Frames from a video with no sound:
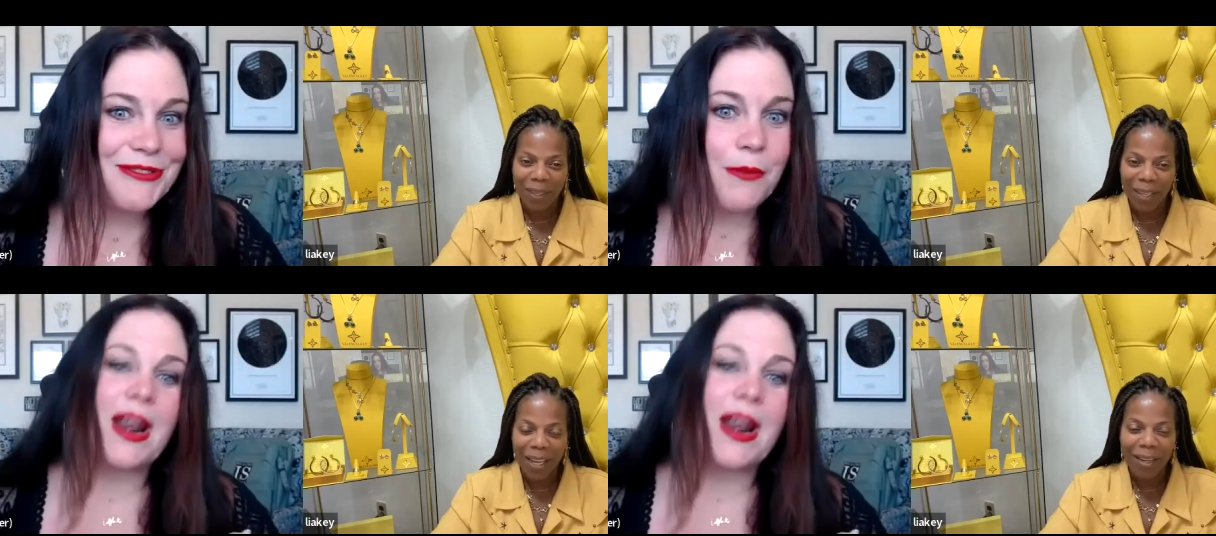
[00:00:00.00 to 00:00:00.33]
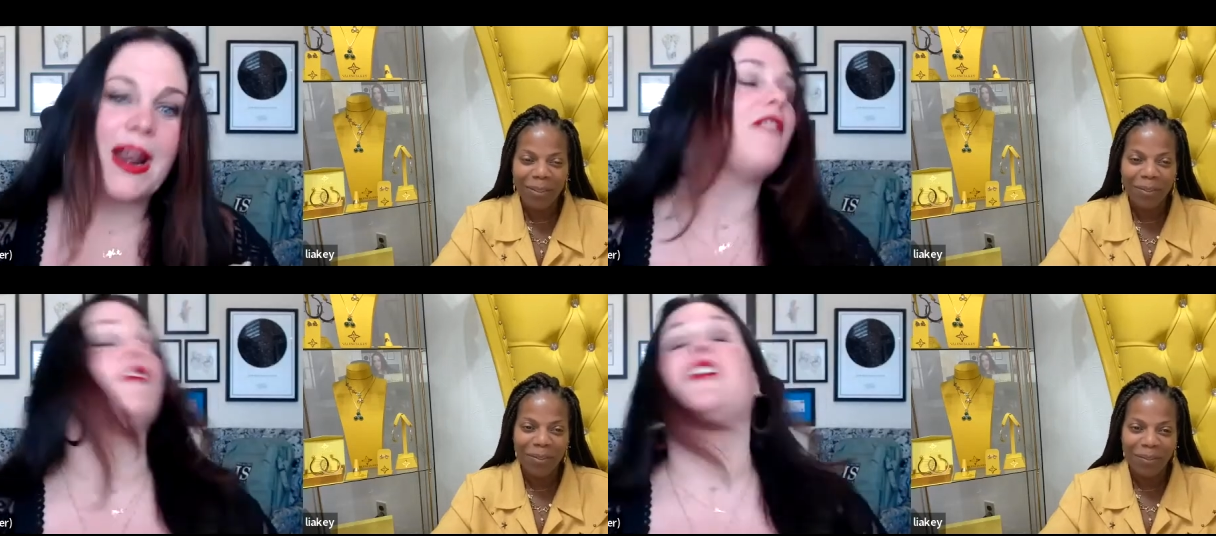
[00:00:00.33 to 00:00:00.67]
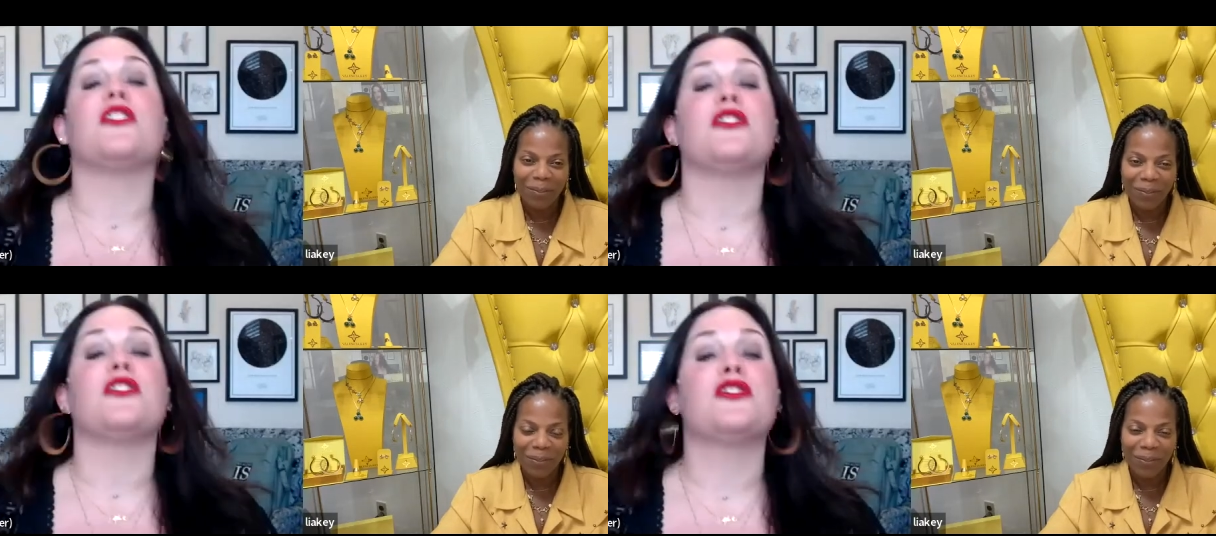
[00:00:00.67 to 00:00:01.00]
Speaker 1: Whatever
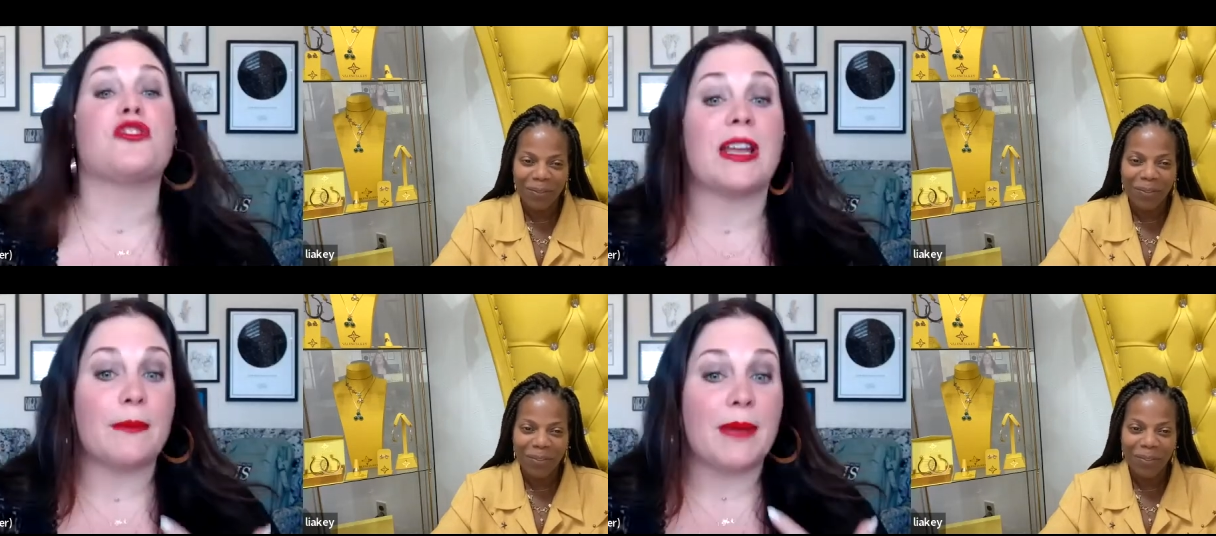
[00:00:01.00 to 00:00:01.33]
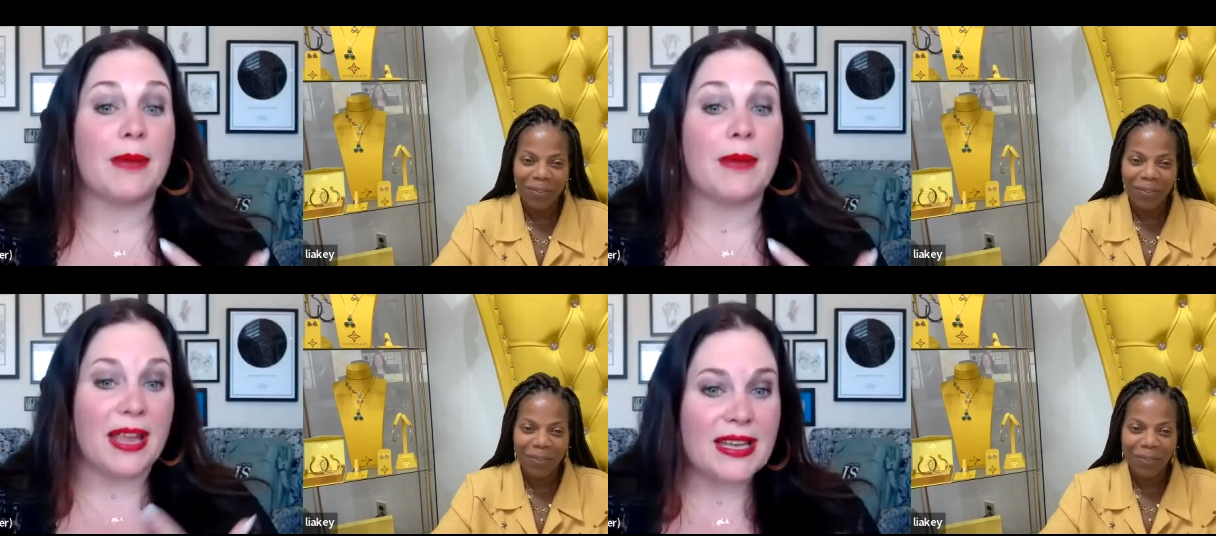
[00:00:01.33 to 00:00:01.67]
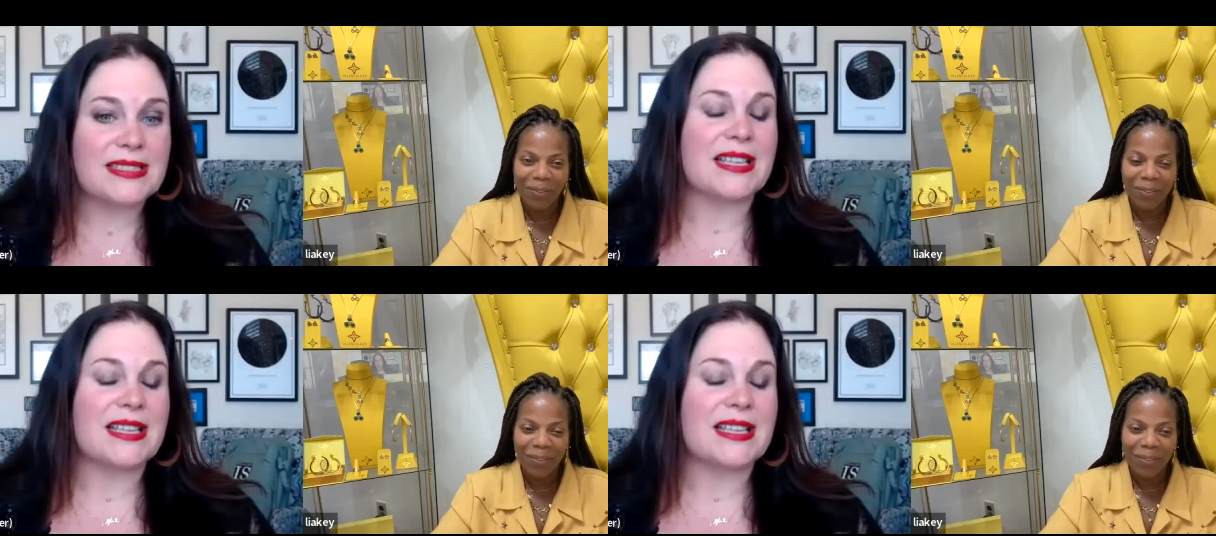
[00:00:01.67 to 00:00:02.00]
your dream
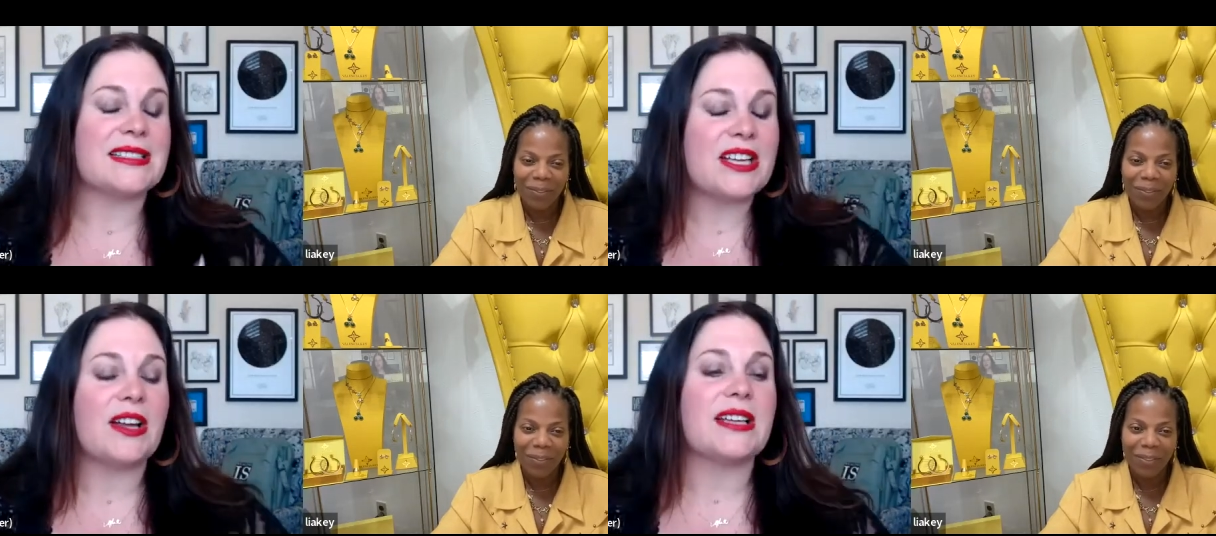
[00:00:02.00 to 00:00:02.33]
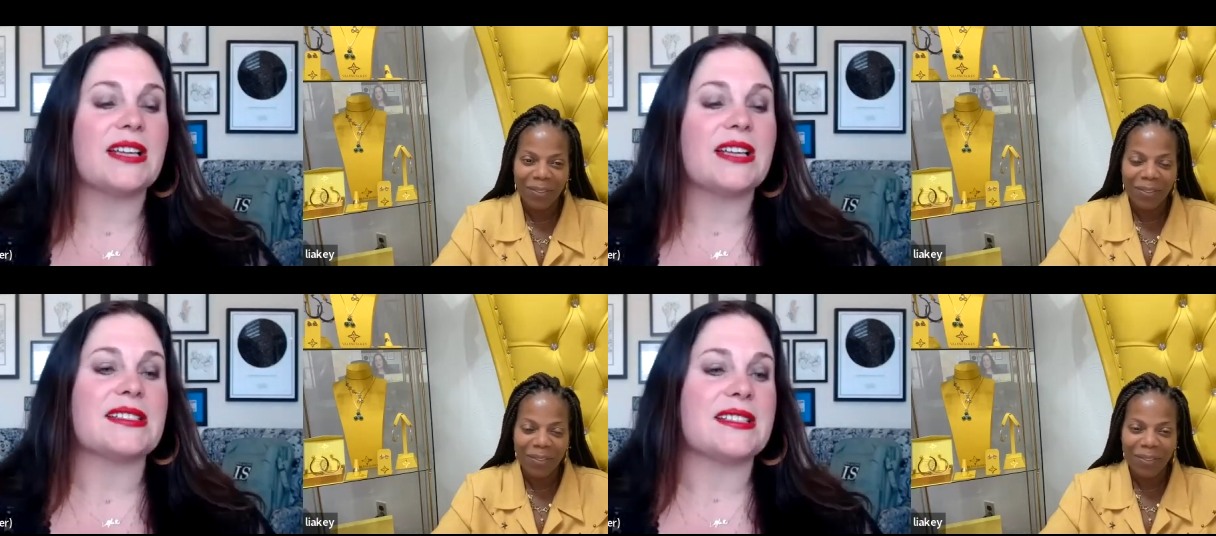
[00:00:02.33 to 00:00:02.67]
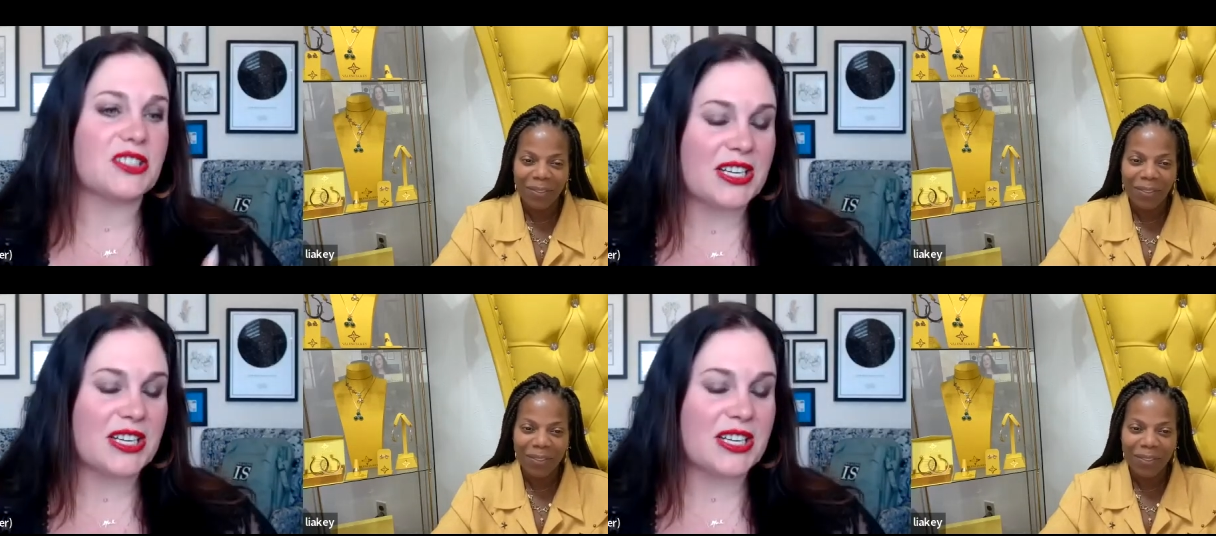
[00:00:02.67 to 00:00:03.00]
is, it's serious and
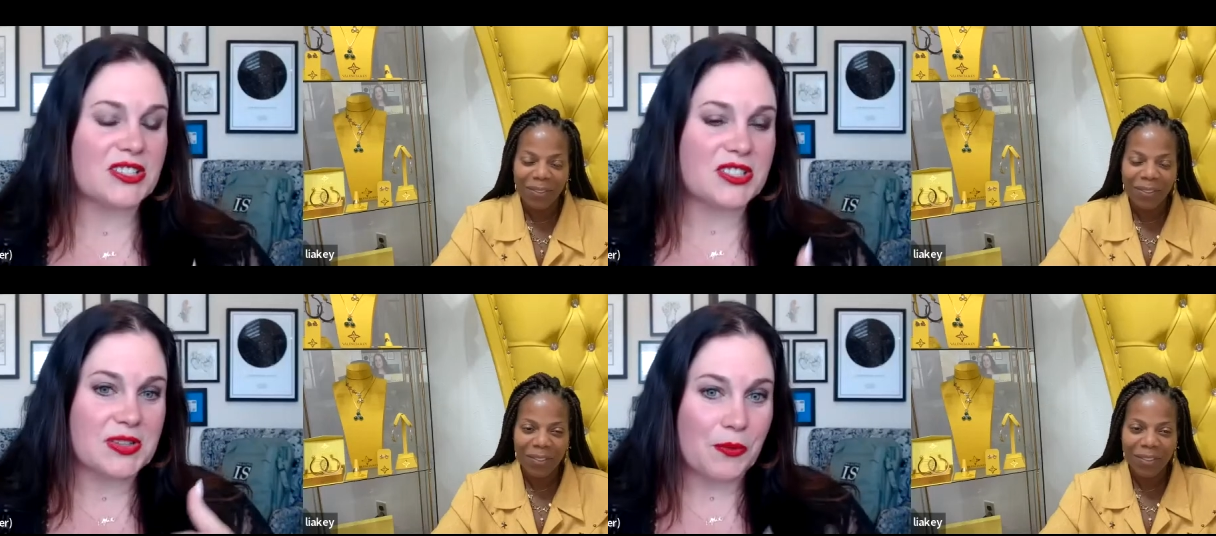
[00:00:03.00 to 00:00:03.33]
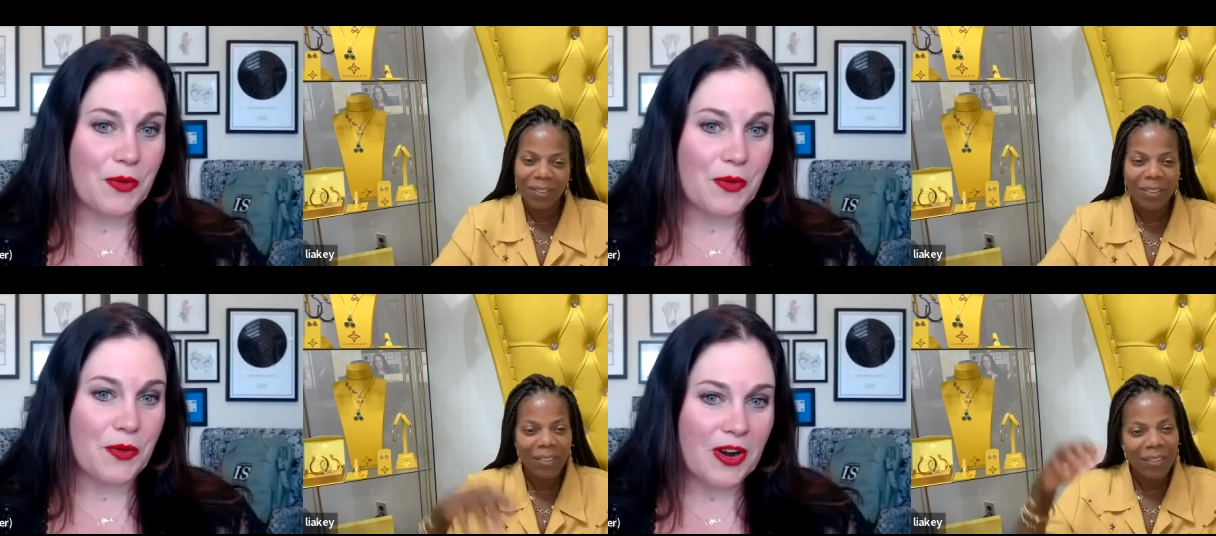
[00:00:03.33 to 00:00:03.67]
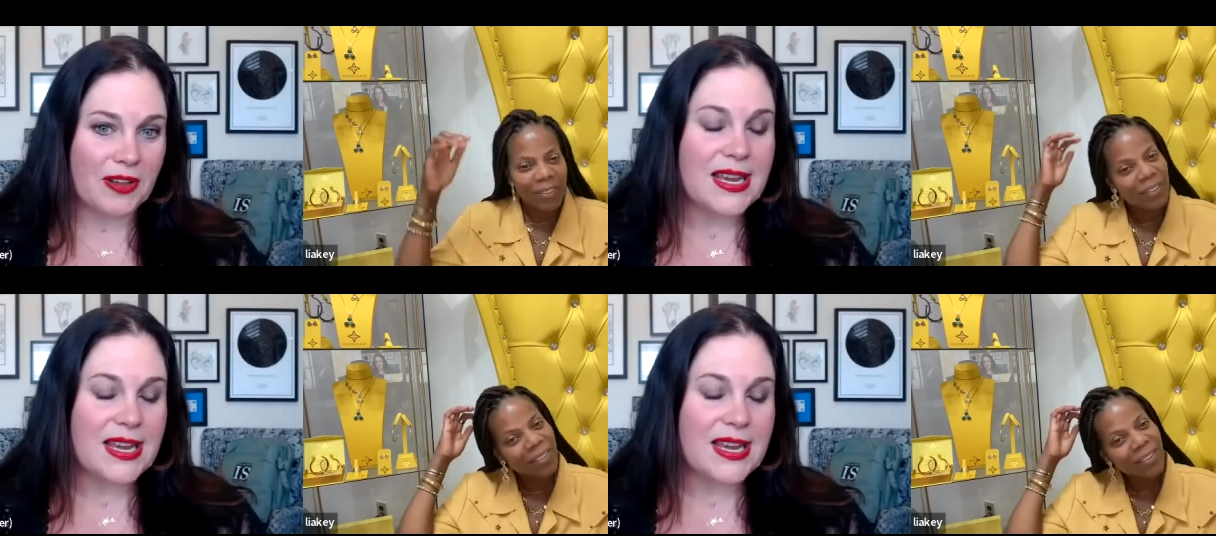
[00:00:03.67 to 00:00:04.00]
it changes the world.